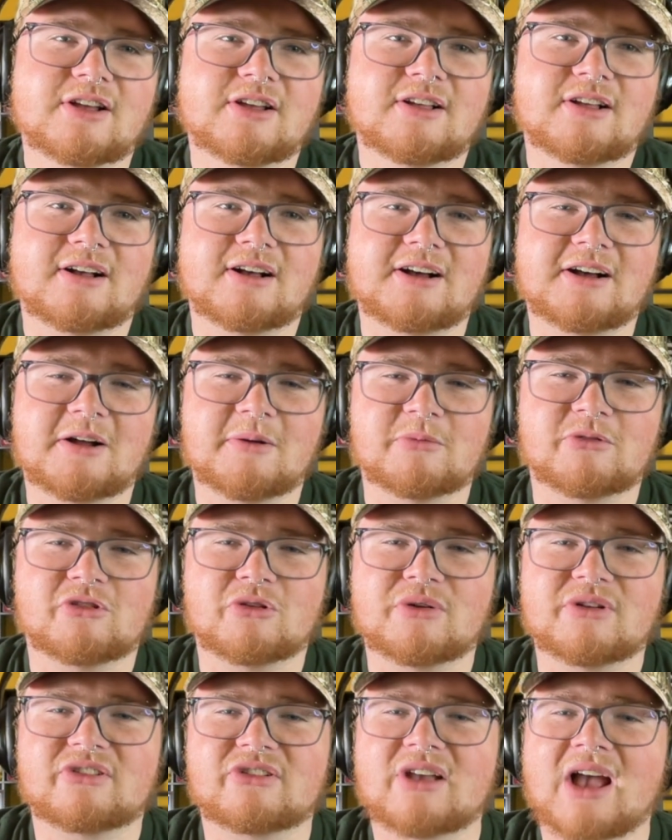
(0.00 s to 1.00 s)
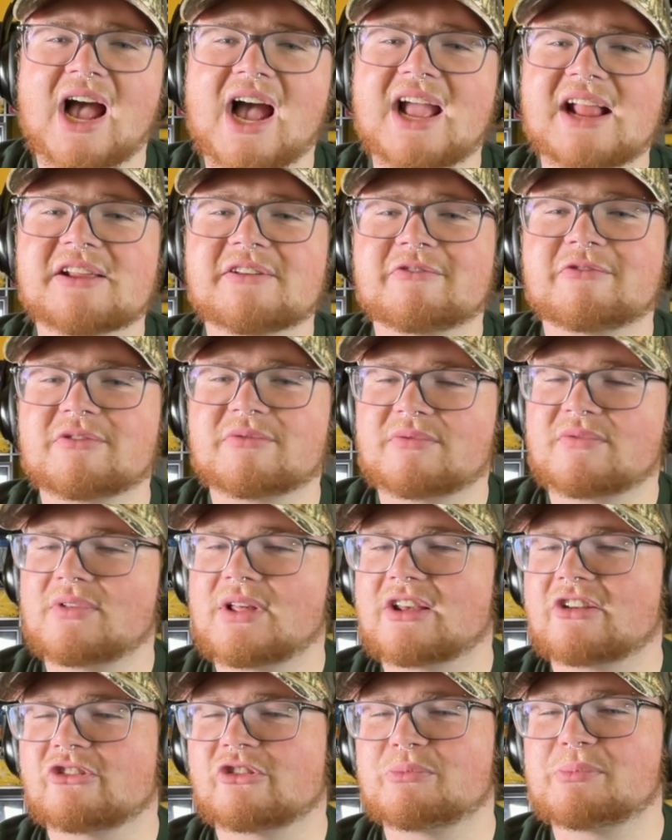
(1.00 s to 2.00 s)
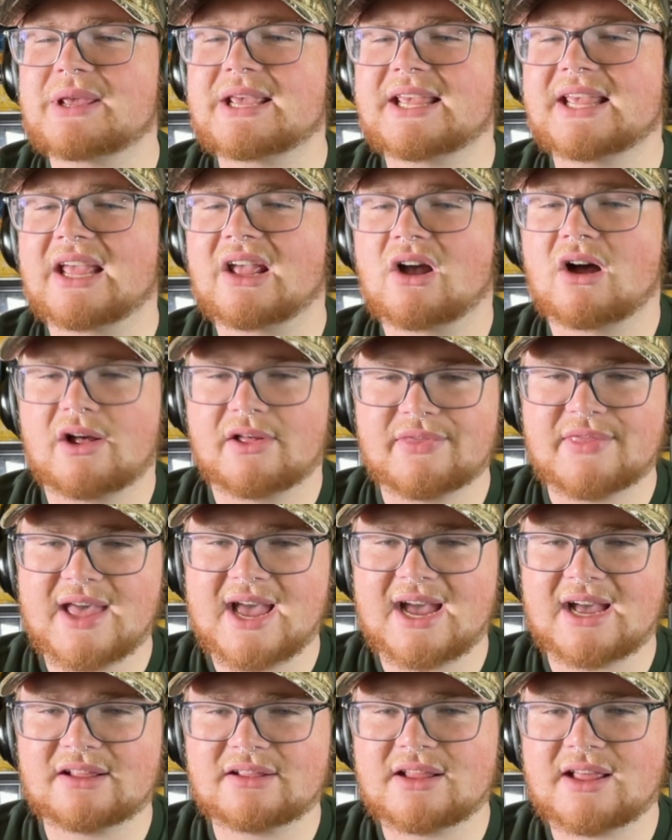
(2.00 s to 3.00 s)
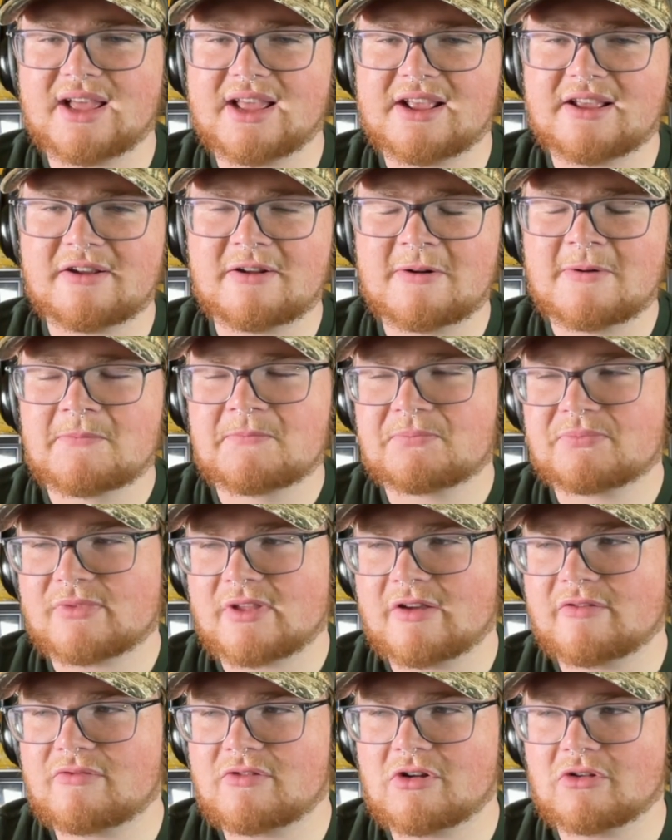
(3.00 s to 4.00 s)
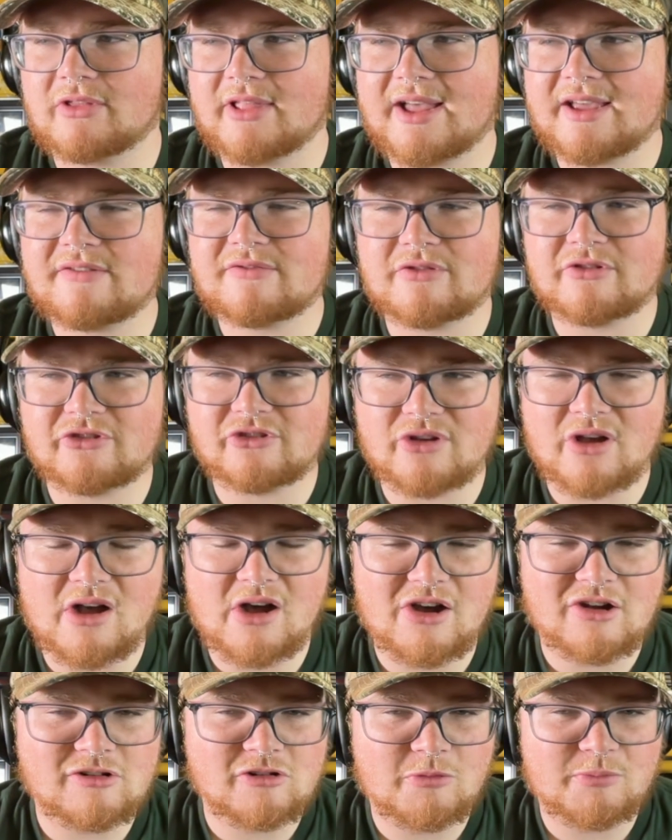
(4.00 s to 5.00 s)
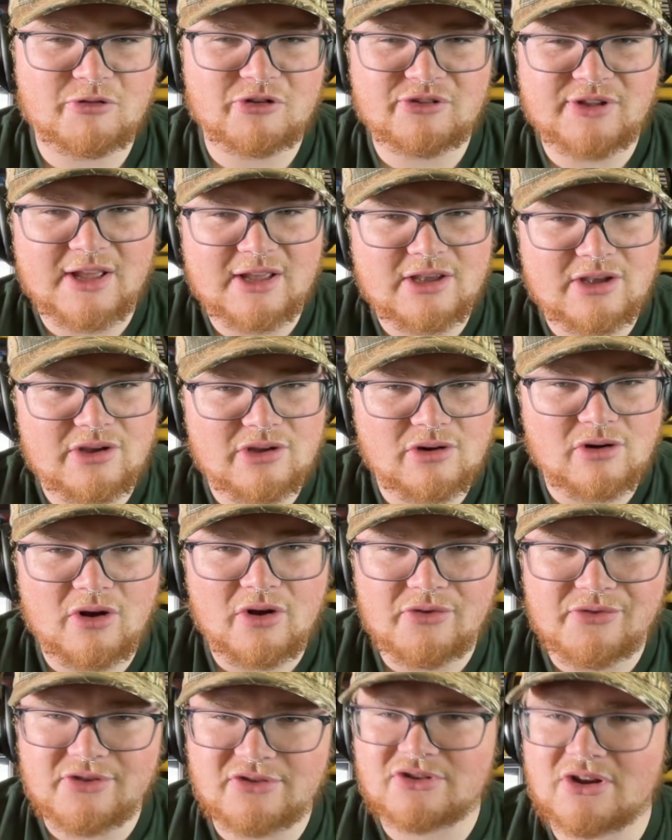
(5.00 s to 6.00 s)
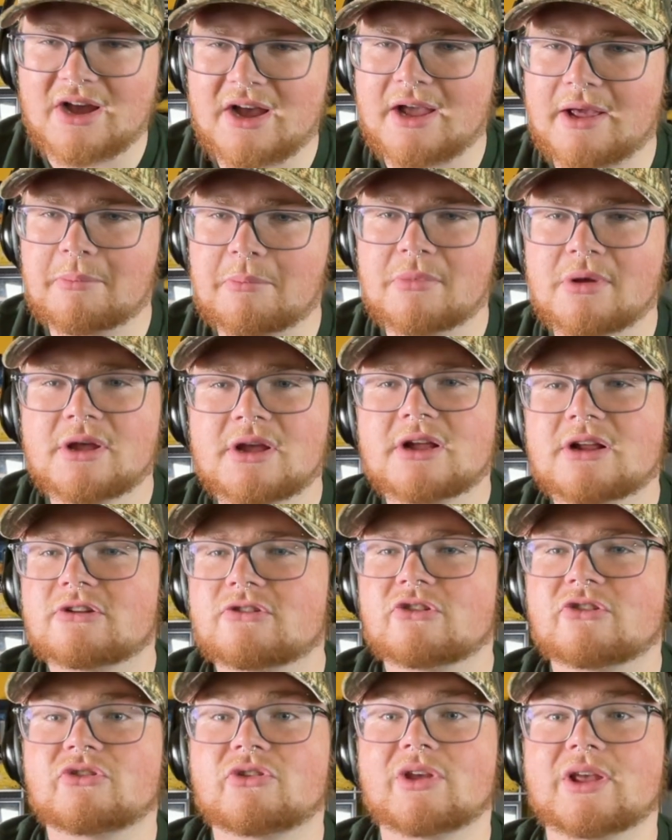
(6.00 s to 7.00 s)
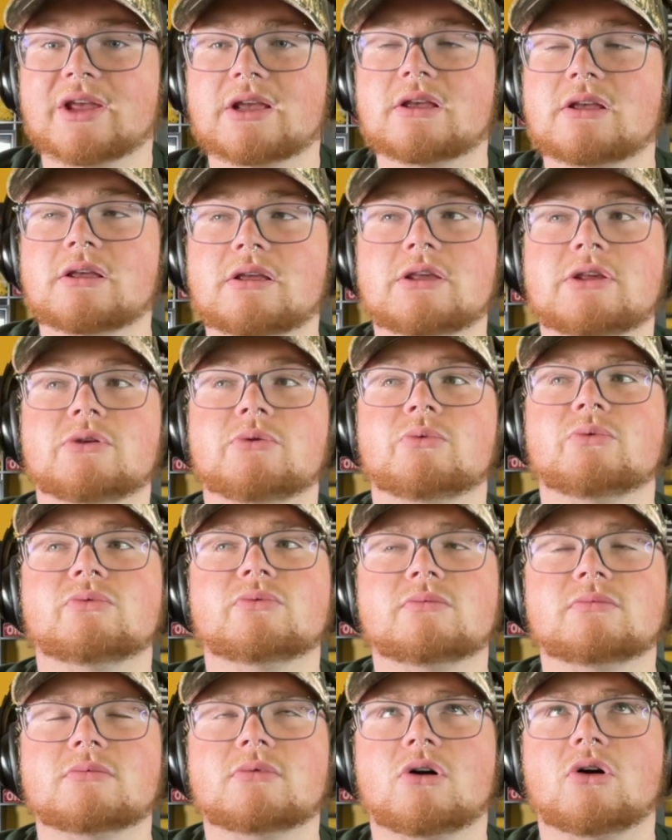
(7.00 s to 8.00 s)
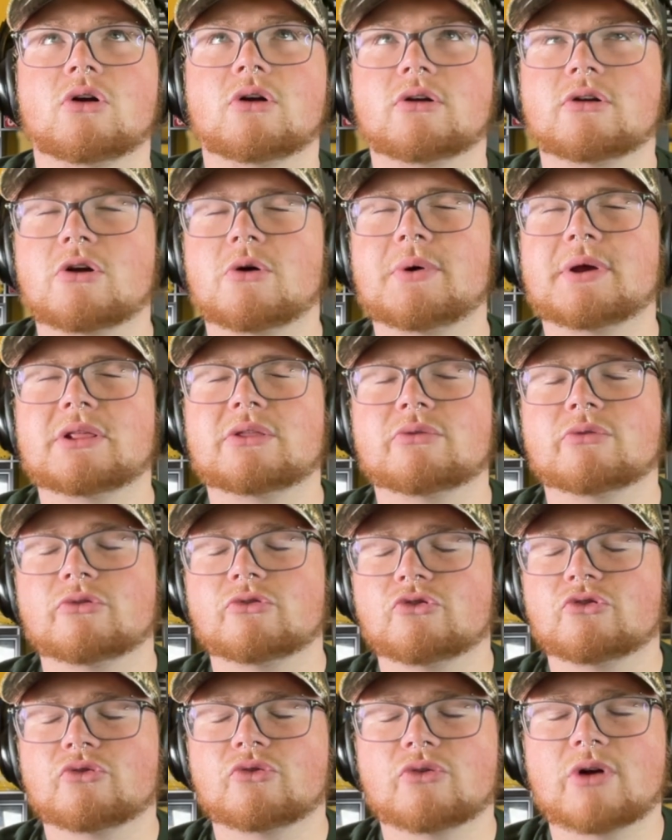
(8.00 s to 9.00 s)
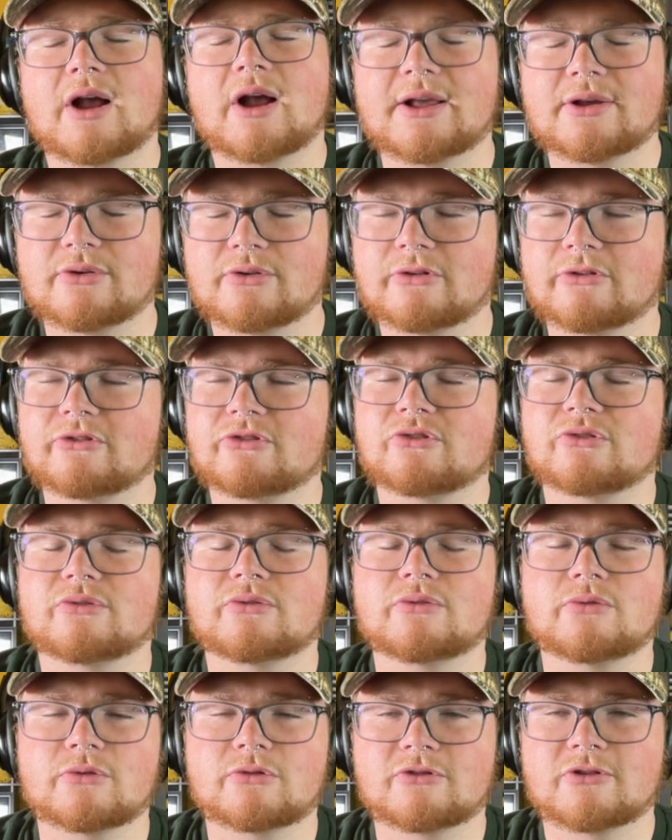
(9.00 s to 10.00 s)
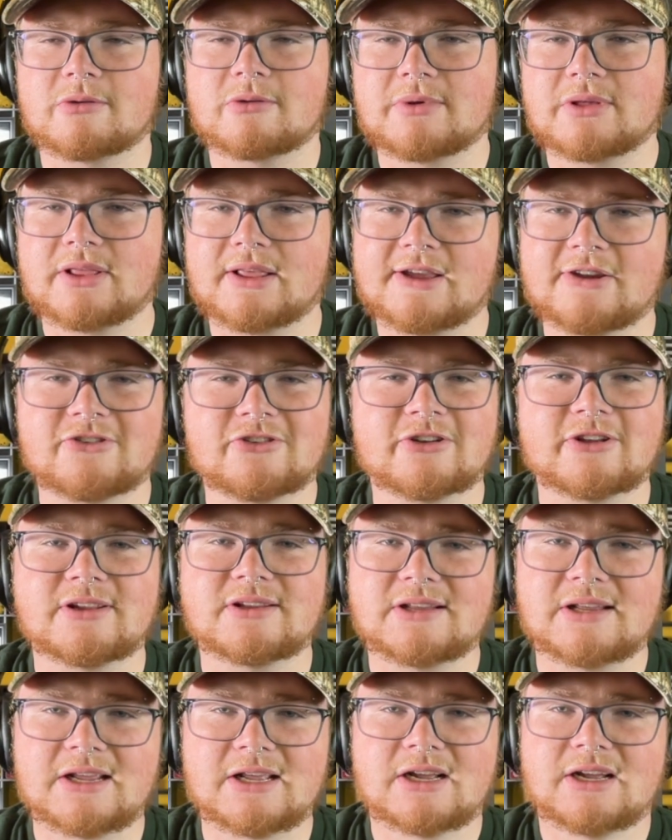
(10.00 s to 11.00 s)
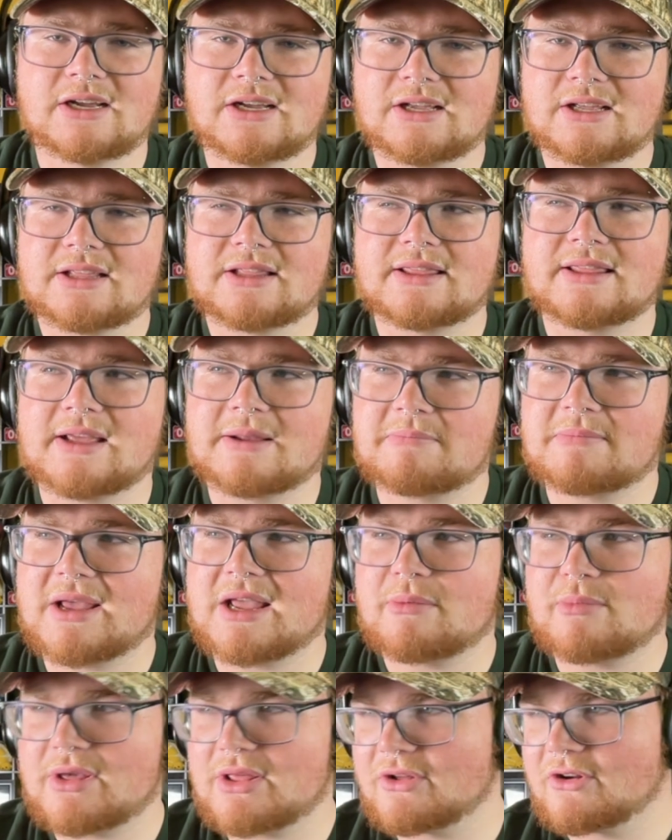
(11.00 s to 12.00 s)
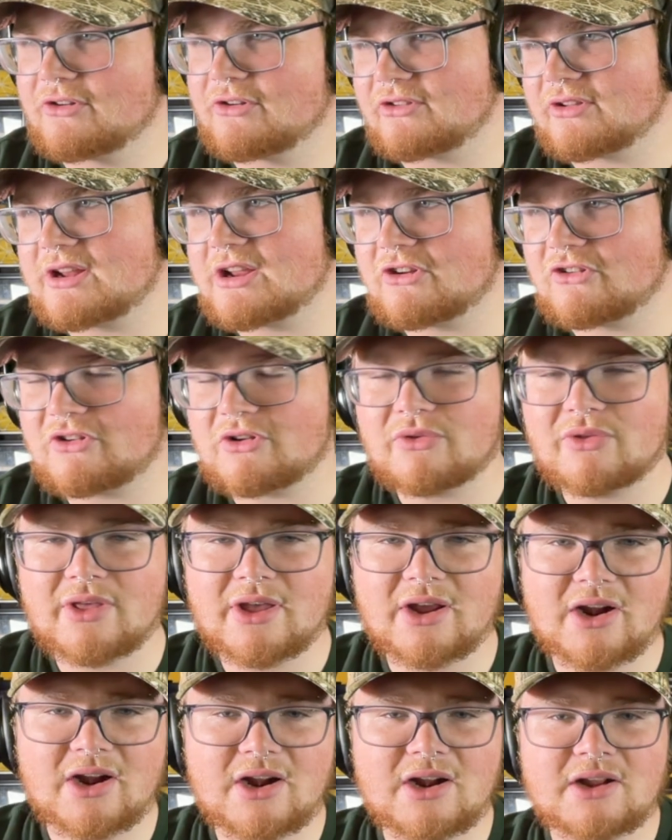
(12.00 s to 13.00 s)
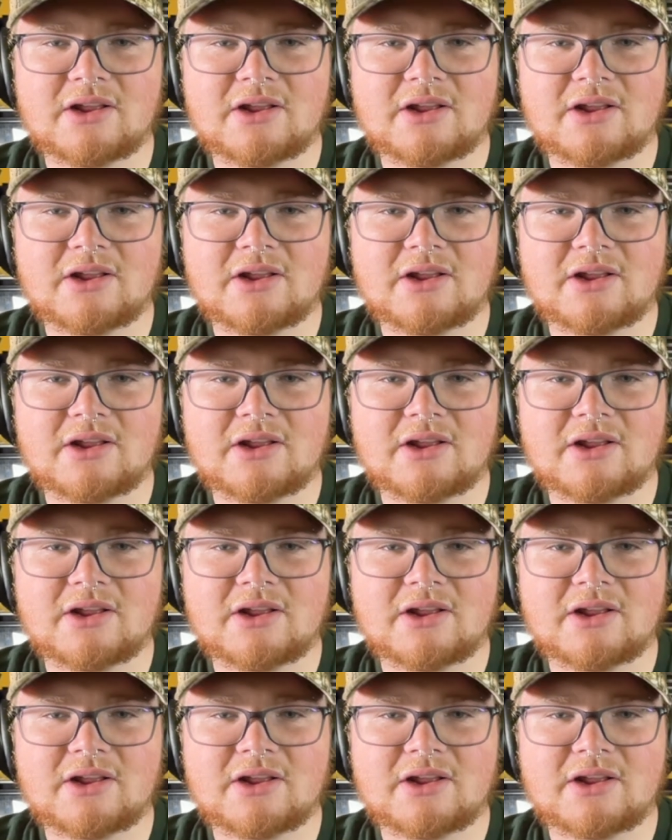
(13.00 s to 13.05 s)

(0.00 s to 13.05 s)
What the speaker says: So it's kind of like speaking on that, like, if your life is 100% good all the time, just like you aren't going through trials or tribulation, then maybe there's an issue there.